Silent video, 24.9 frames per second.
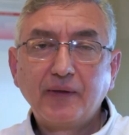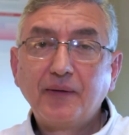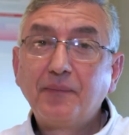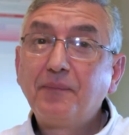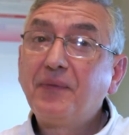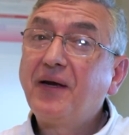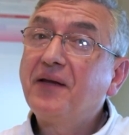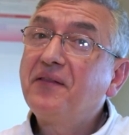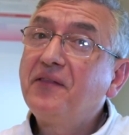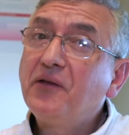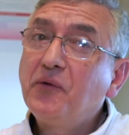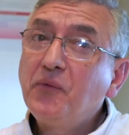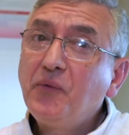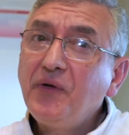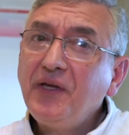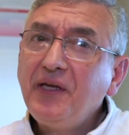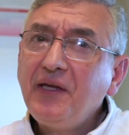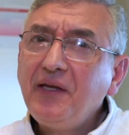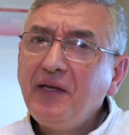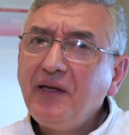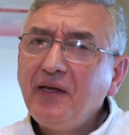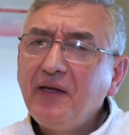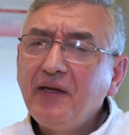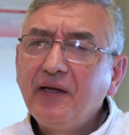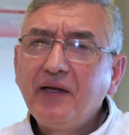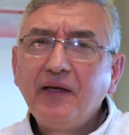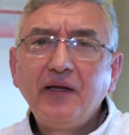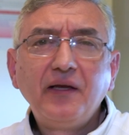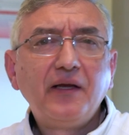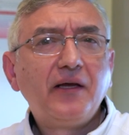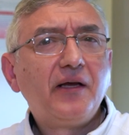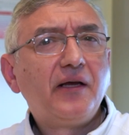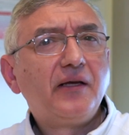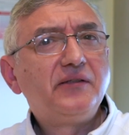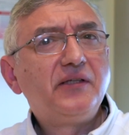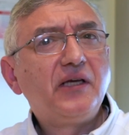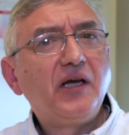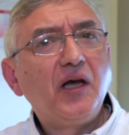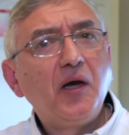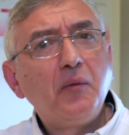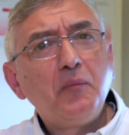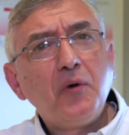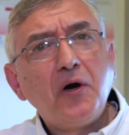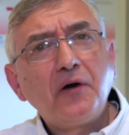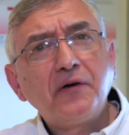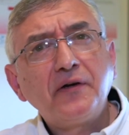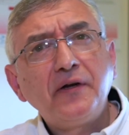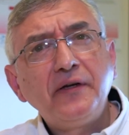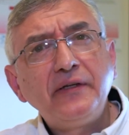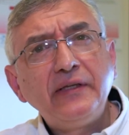By the way, the
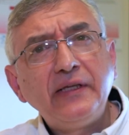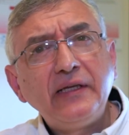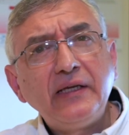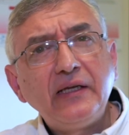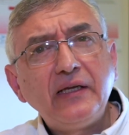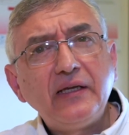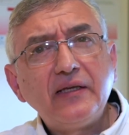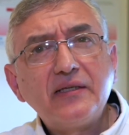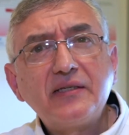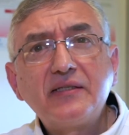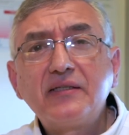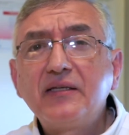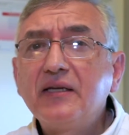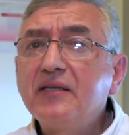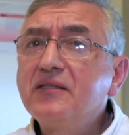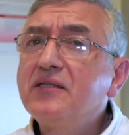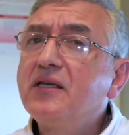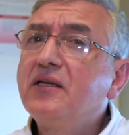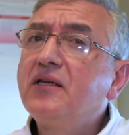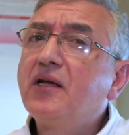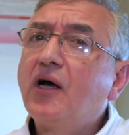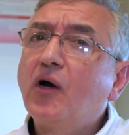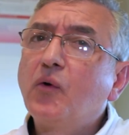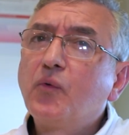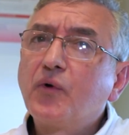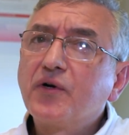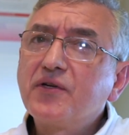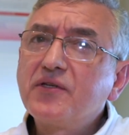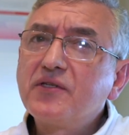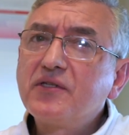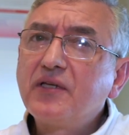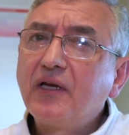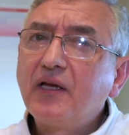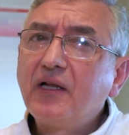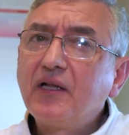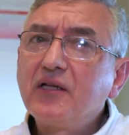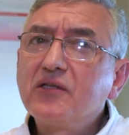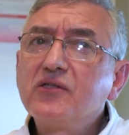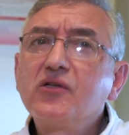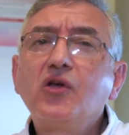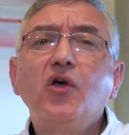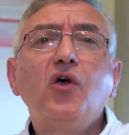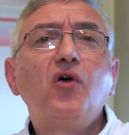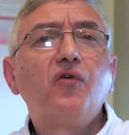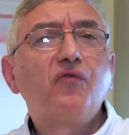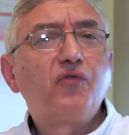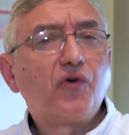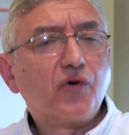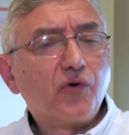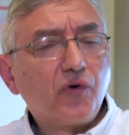mRNA stays in our cells
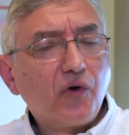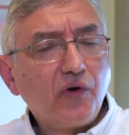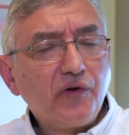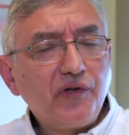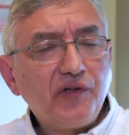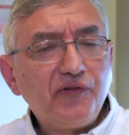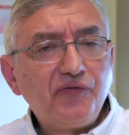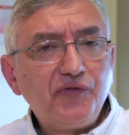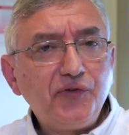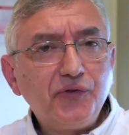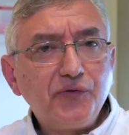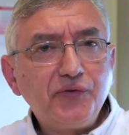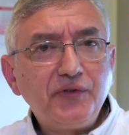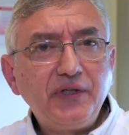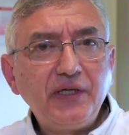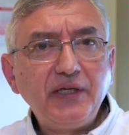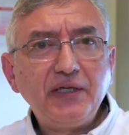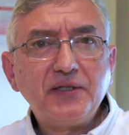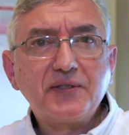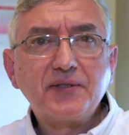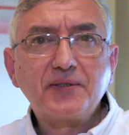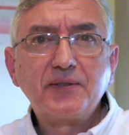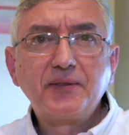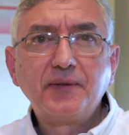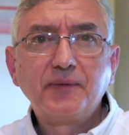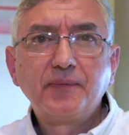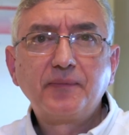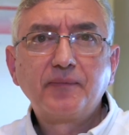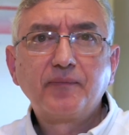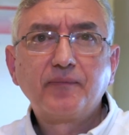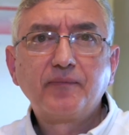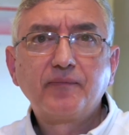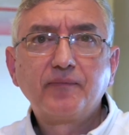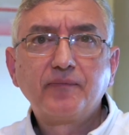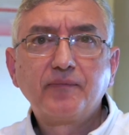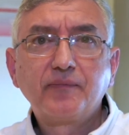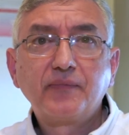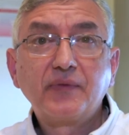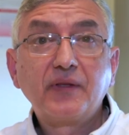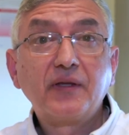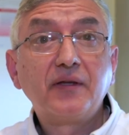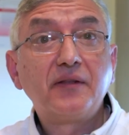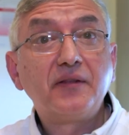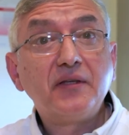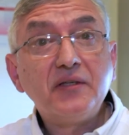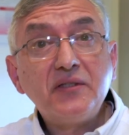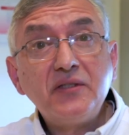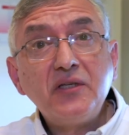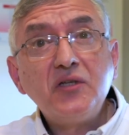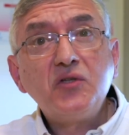for only a few days.
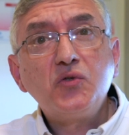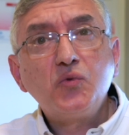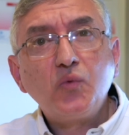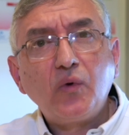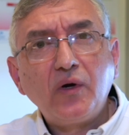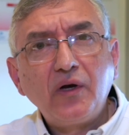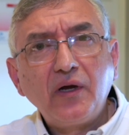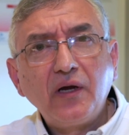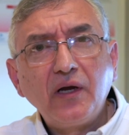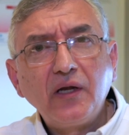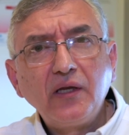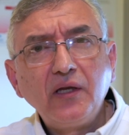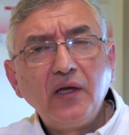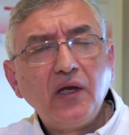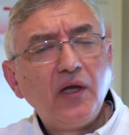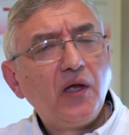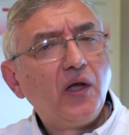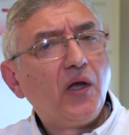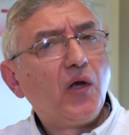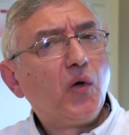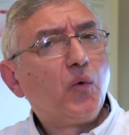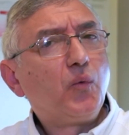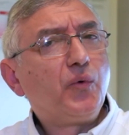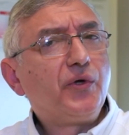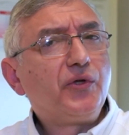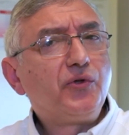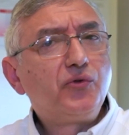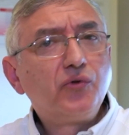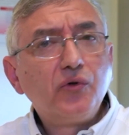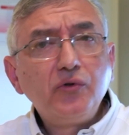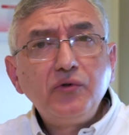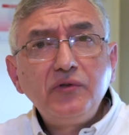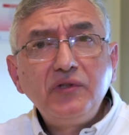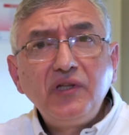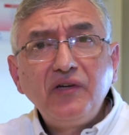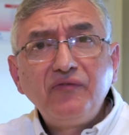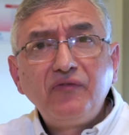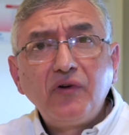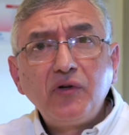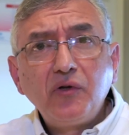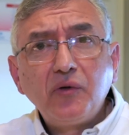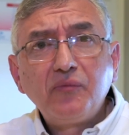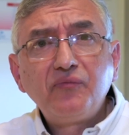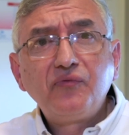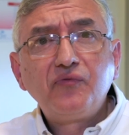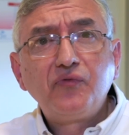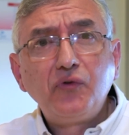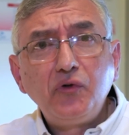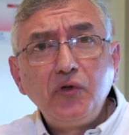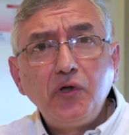This is why we don't
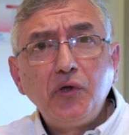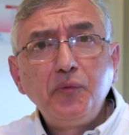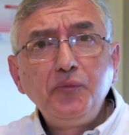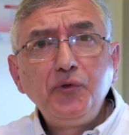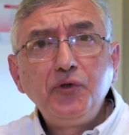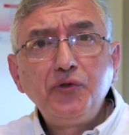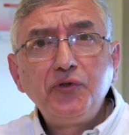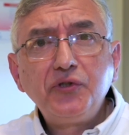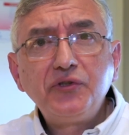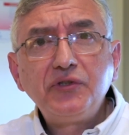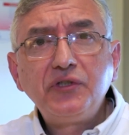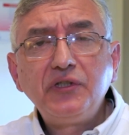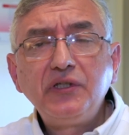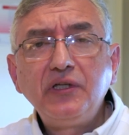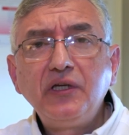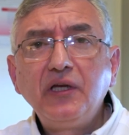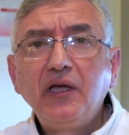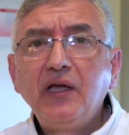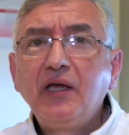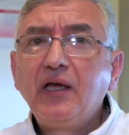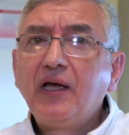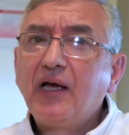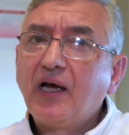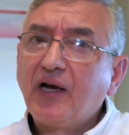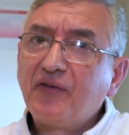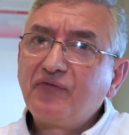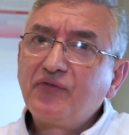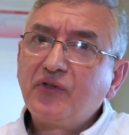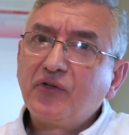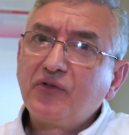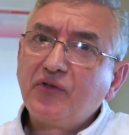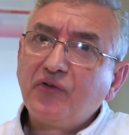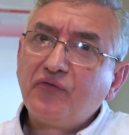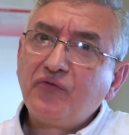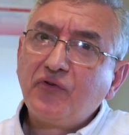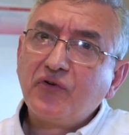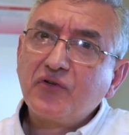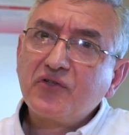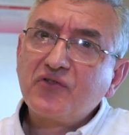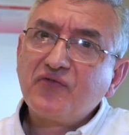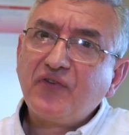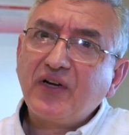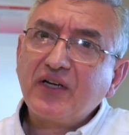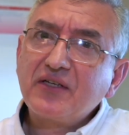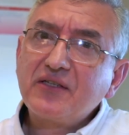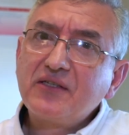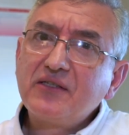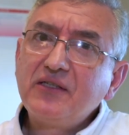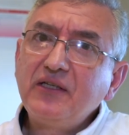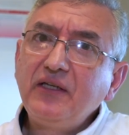develop full immunity after the first
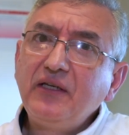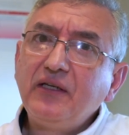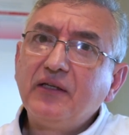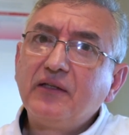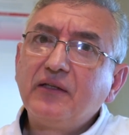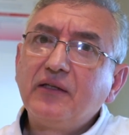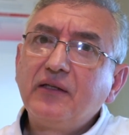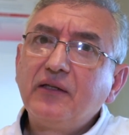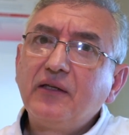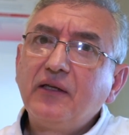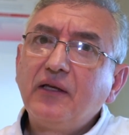vaccine,